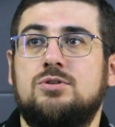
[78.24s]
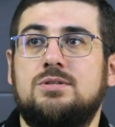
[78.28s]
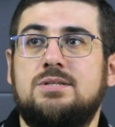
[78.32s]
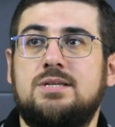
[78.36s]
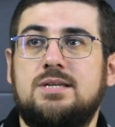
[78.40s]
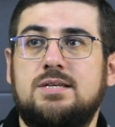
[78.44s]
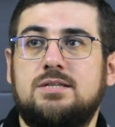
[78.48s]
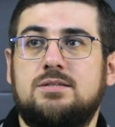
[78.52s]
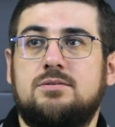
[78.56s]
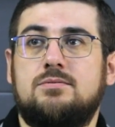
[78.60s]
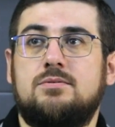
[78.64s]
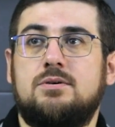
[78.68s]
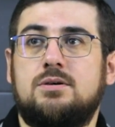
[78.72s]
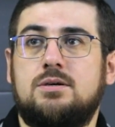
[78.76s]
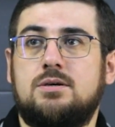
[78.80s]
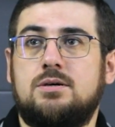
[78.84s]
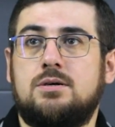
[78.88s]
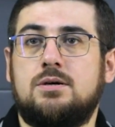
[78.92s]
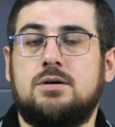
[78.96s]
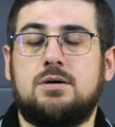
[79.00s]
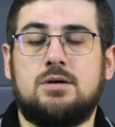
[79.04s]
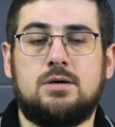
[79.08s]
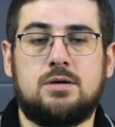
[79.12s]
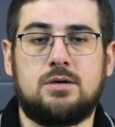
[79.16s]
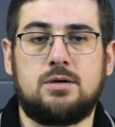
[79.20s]
So the action
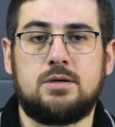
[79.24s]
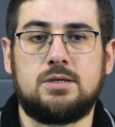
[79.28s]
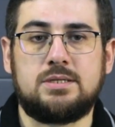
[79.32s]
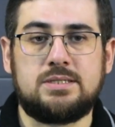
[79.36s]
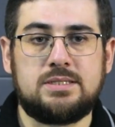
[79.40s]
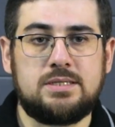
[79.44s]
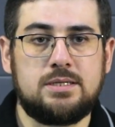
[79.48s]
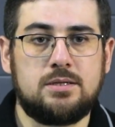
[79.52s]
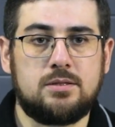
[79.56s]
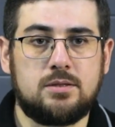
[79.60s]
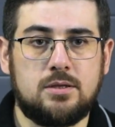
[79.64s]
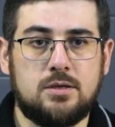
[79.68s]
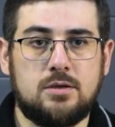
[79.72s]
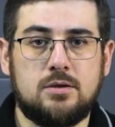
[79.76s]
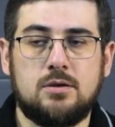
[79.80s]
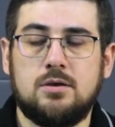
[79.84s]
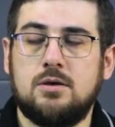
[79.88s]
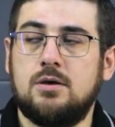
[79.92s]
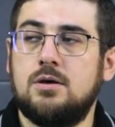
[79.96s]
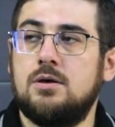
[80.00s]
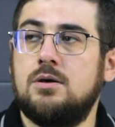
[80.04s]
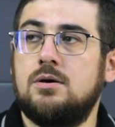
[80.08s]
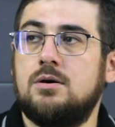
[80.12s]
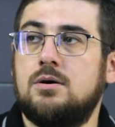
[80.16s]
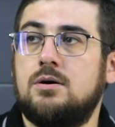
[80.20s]
of the force,
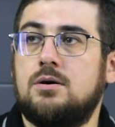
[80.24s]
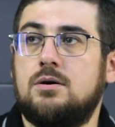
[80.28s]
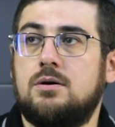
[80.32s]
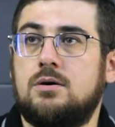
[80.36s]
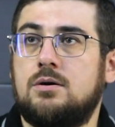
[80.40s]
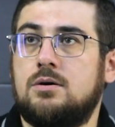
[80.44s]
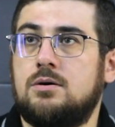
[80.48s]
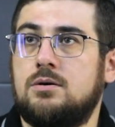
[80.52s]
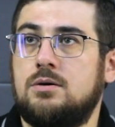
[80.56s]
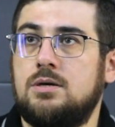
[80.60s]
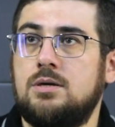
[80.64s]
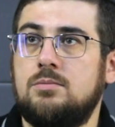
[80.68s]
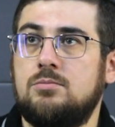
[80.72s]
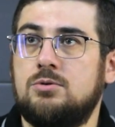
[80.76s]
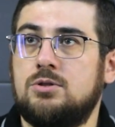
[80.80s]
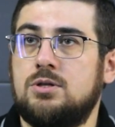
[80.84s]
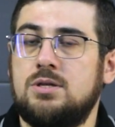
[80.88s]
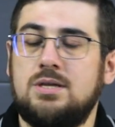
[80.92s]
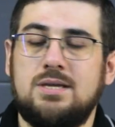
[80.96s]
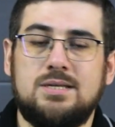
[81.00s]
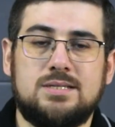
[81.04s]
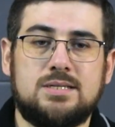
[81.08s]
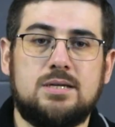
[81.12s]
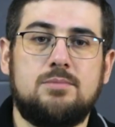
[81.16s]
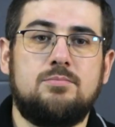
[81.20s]

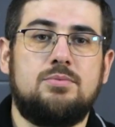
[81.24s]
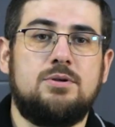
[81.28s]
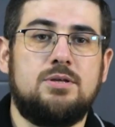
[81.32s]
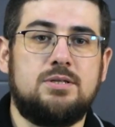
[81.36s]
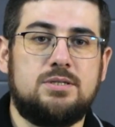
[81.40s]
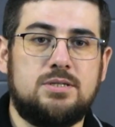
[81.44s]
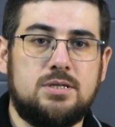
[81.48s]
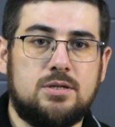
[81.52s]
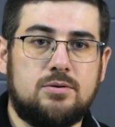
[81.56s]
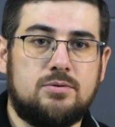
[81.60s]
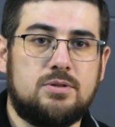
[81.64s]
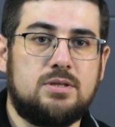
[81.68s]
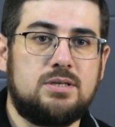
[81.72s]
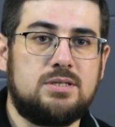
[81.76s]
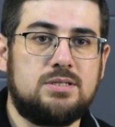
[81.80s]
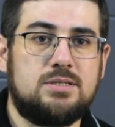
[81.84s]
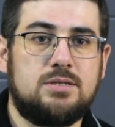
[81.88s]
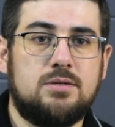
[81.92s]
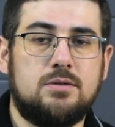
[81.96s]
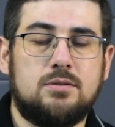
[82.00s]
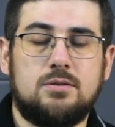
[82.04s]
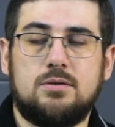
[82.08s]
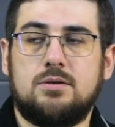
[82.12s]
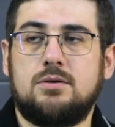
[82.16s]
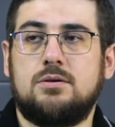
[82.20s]
exactly the uncompensated
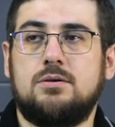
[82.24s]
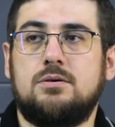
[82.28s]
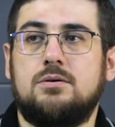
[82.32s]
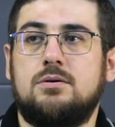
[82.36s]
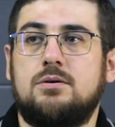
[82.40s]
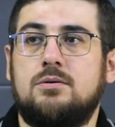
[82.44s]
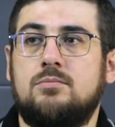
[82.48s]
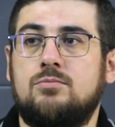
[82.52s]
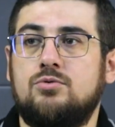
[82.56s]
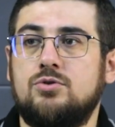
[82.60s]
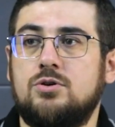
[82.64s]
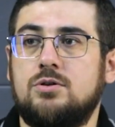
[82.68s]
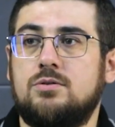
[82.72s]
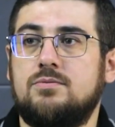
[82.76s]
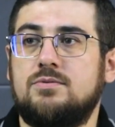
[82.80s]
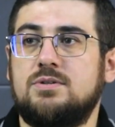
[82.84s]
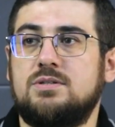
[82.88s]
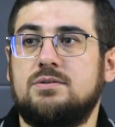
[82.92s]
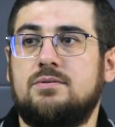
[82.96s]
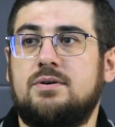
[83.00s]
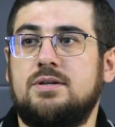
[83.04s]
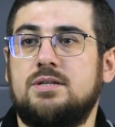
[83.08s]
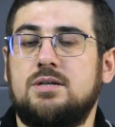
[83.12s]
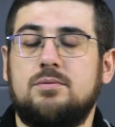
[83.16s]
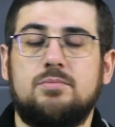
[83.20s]
force, will cause a
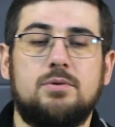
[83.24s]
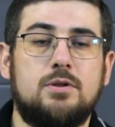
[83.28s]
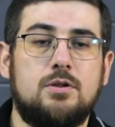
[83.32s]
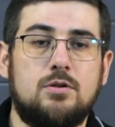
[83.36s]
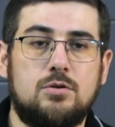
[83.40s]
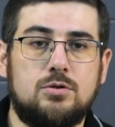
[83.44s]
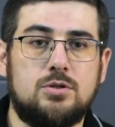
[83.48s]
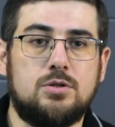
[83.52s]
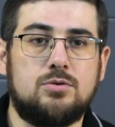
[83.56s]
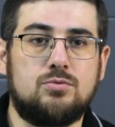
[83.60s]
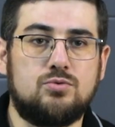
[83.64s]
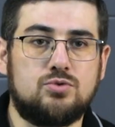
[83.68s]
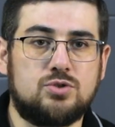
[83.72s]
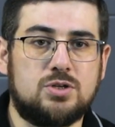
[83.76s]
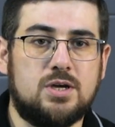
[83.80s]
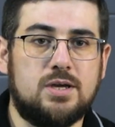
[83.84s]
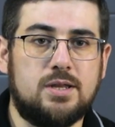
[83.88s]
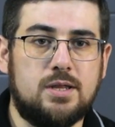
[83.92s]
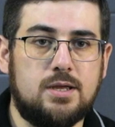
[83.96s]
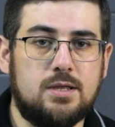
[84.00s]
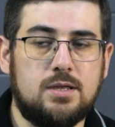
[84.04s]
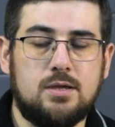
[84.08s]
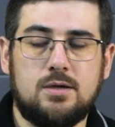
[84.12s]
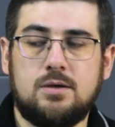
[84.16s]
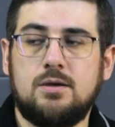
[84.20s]
certain acceleration, and
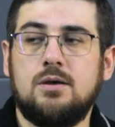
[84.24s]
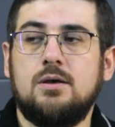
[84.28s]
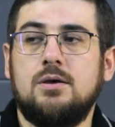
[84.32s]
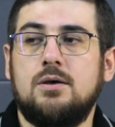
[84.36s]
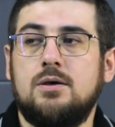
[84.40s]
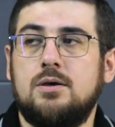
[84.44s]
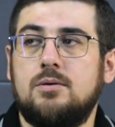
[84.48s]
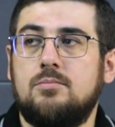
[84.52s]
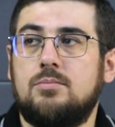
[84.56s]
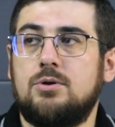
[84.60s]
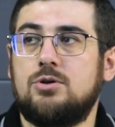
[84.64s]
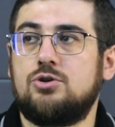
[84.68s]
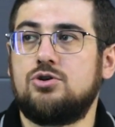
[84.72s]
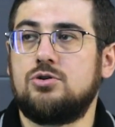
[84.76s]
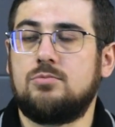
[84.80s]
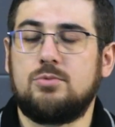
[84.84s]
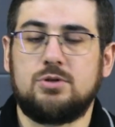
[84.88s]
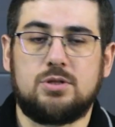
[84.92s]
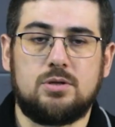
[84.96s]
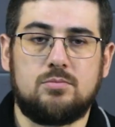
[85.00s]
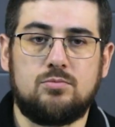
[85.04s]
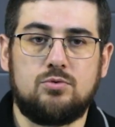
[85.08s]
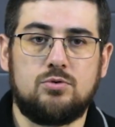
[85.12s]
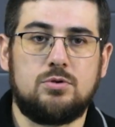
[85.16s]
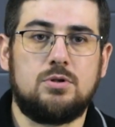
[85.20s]
it will be a linear
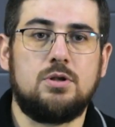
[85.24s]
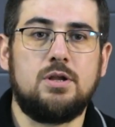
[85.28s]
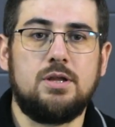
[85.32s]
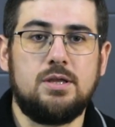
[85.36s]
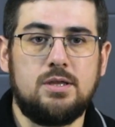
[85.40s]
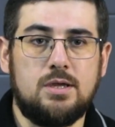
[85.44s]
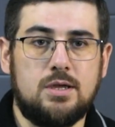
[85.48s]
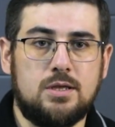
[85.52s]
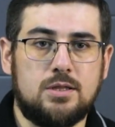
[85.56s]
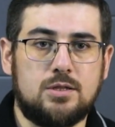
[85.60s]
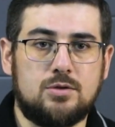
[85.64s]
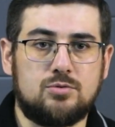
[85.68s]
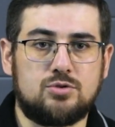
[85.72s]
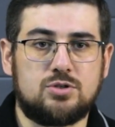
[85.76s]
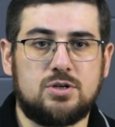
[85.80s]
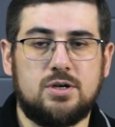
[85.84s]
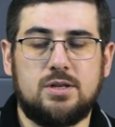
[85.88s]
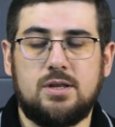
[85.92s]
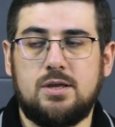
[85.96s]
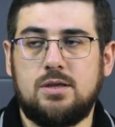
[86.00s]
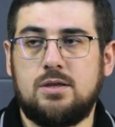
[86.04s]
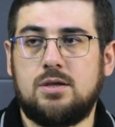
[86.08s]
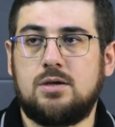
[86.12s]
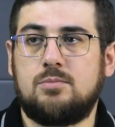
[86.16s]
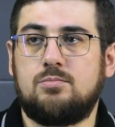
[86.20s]
acceleration,
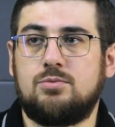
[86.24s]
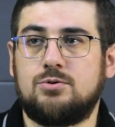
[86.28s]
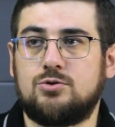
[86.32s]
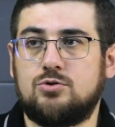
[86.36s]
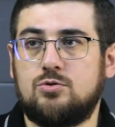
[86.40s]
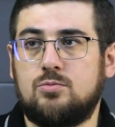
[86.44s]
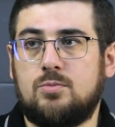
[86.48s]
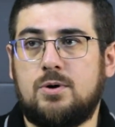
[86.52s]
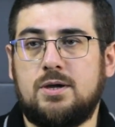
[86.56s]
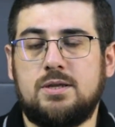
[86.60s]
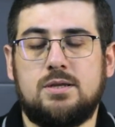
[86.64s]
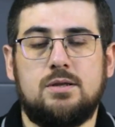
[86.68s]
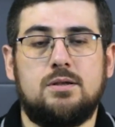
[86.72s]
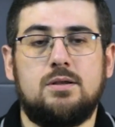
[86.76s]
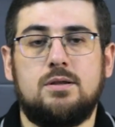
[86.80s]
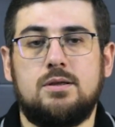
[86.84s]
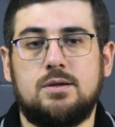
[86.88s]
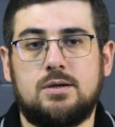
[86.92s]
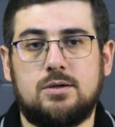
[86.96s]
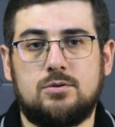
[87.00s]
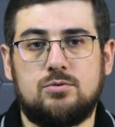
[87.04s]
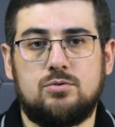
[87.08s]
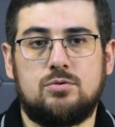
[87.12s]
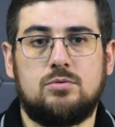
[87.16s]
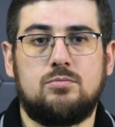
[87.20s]
translational
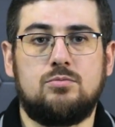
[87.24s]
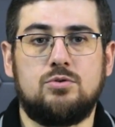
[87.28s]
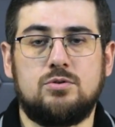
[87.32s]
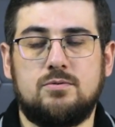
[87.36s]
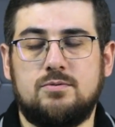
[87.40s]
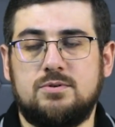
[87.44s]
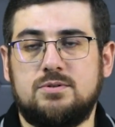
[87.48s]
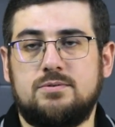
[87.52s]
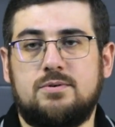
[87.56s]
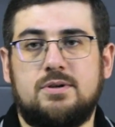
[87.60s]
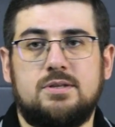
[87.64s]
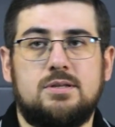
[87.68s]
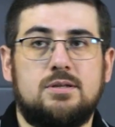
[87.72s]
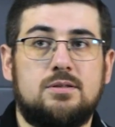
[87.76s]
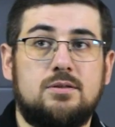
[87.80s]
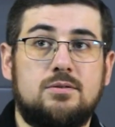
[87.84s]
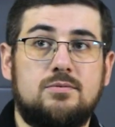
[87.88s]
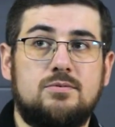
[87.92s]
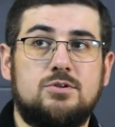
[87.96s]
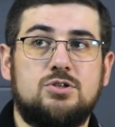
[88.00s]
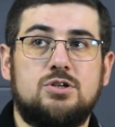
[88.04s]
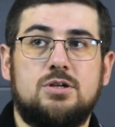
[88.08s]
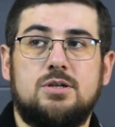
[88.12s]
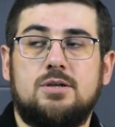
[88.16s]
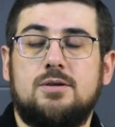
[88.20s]
acceleration, which will cause this
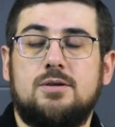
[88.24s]
motion.